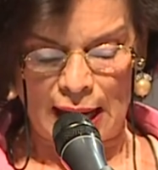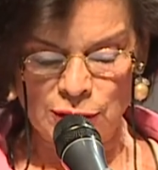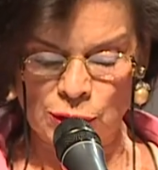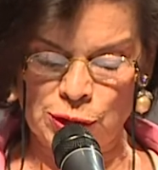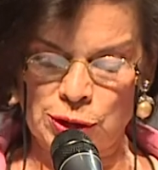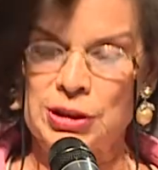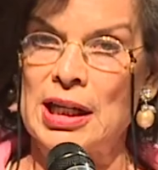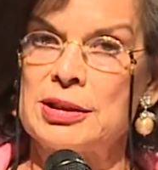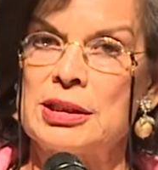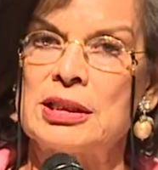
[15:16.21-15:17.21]
social
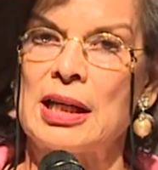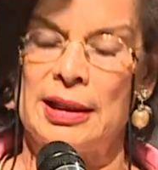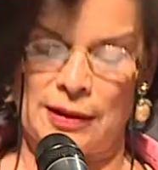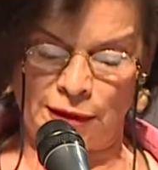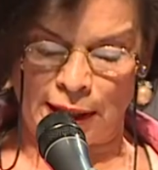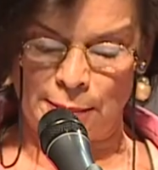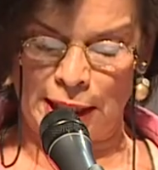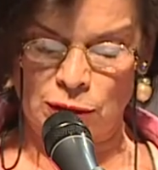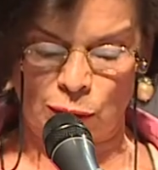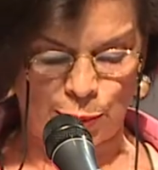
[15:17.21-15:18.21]
justice and
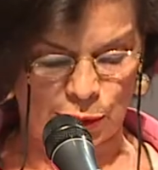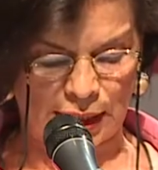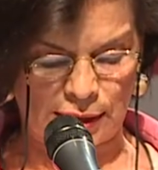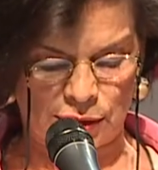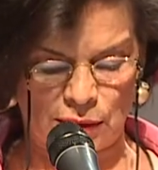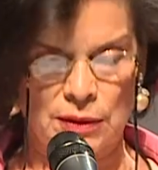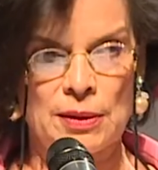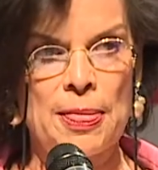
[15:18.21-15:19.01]
environmental protection.